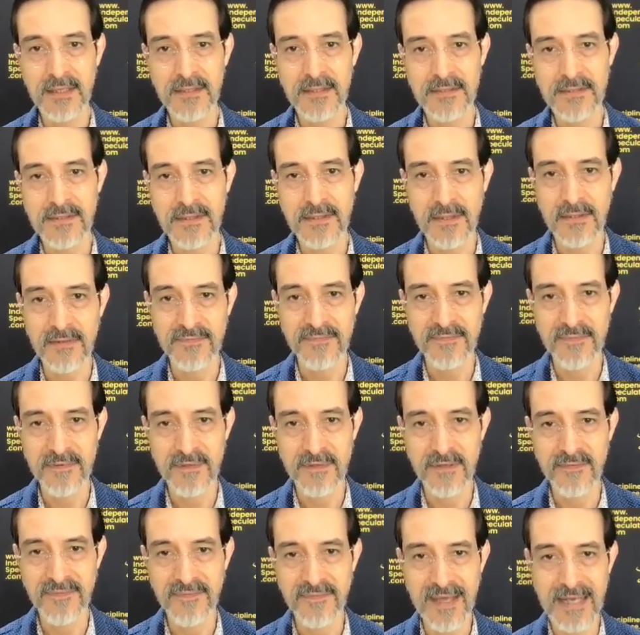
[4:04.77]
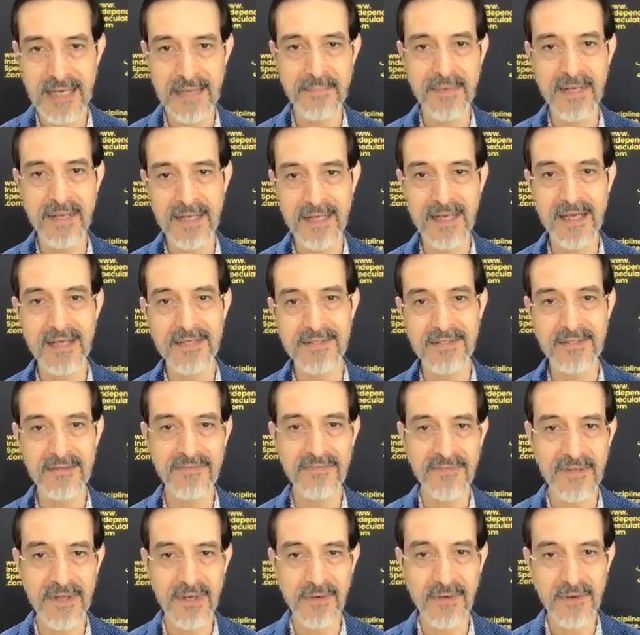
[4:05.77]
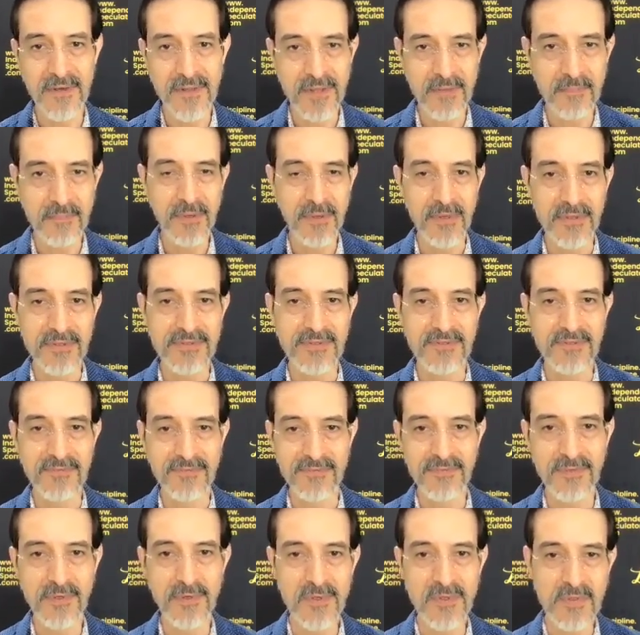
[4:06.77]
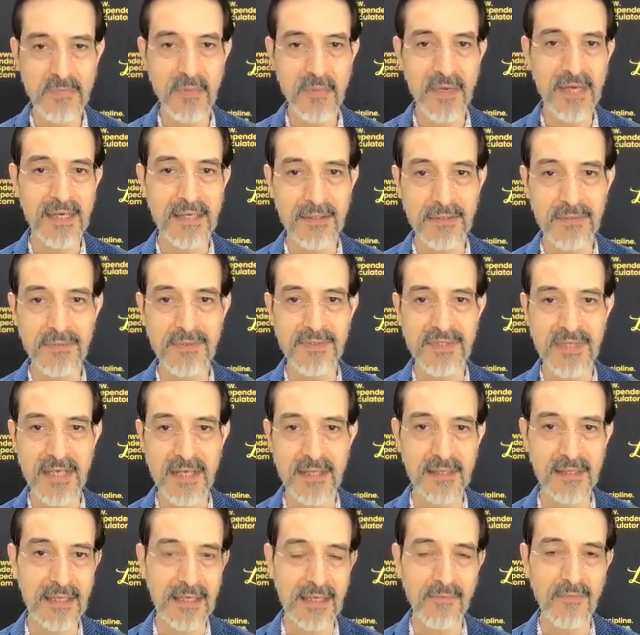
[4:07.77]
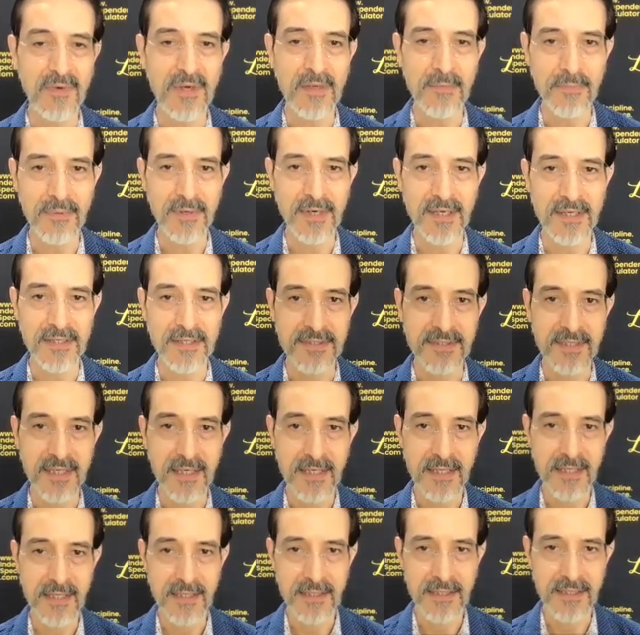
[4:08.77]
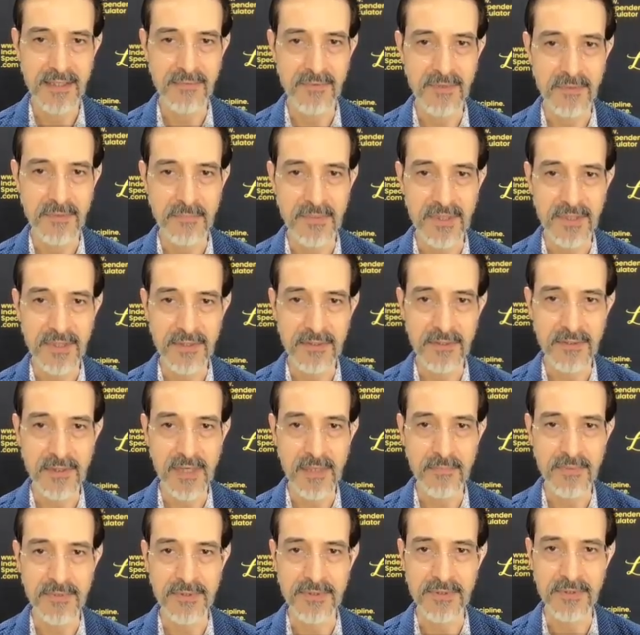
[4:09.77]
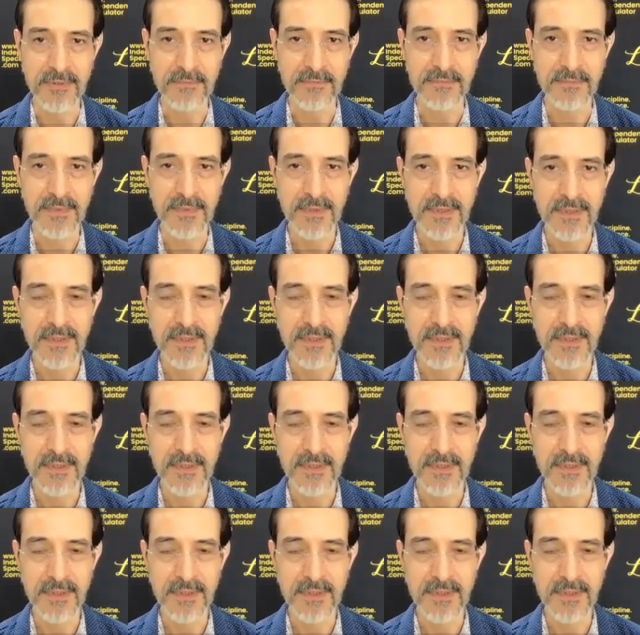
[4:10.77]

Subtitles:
So if anybody has their finger on the pulse of who's buying, who's selling at what price, it would be you, I presume.